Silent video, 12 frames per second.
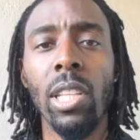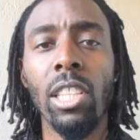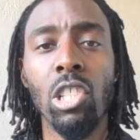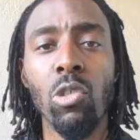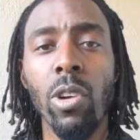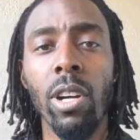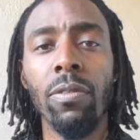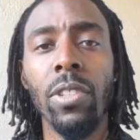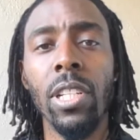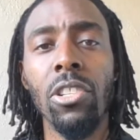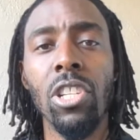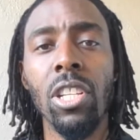what the square
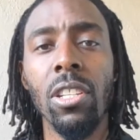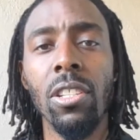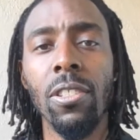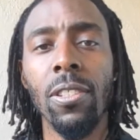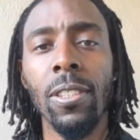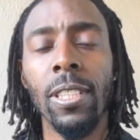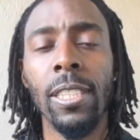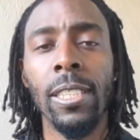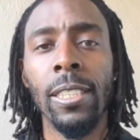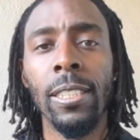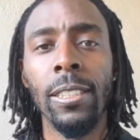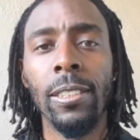footage is.
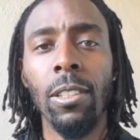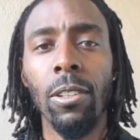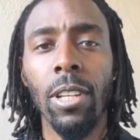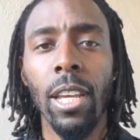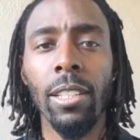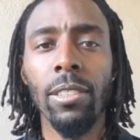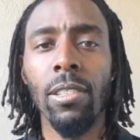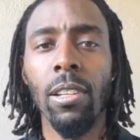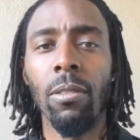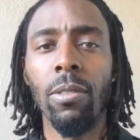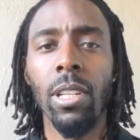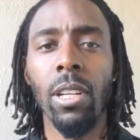Okay,
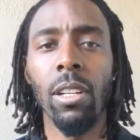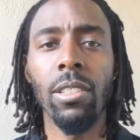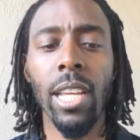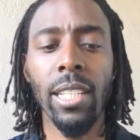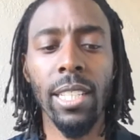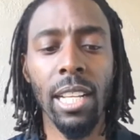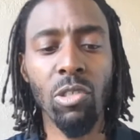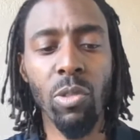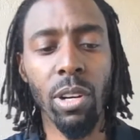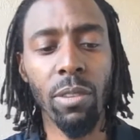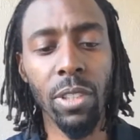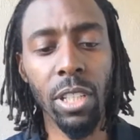so we're going to take that
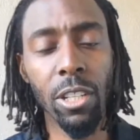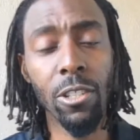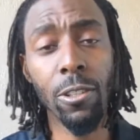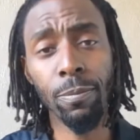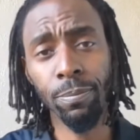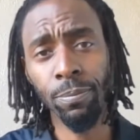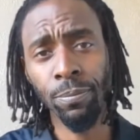square footage,